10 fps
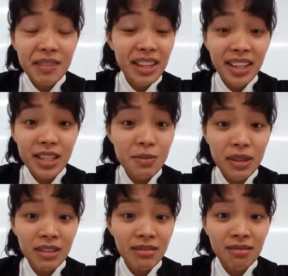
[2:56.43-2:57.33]
it's
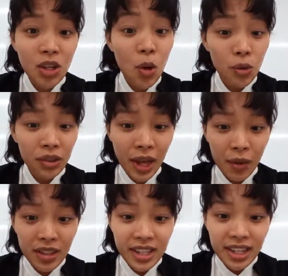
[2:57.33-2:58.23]
been cold
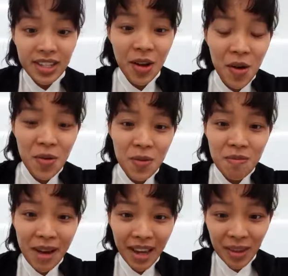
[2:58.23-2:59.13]
nowadays. Oh,
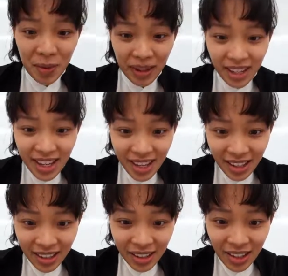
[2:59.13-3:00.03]
by the way,
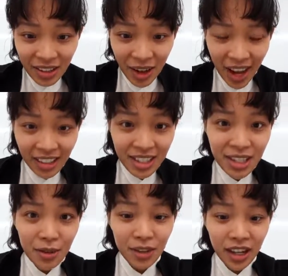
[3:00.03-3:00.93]

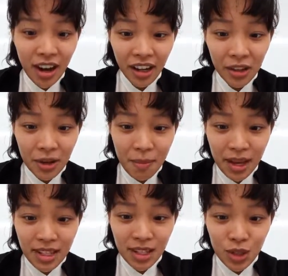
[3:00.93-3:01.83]
I got here a
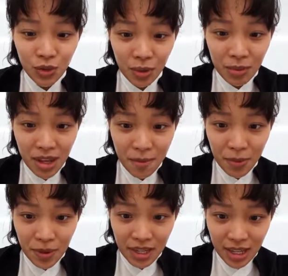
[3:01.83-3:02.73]
message from
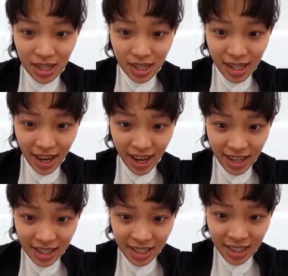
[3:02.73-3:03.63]
Ibuki.
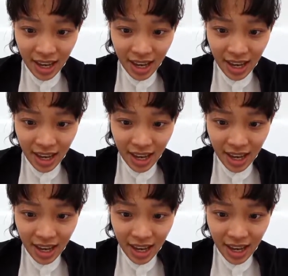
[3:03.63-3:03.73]
Yes.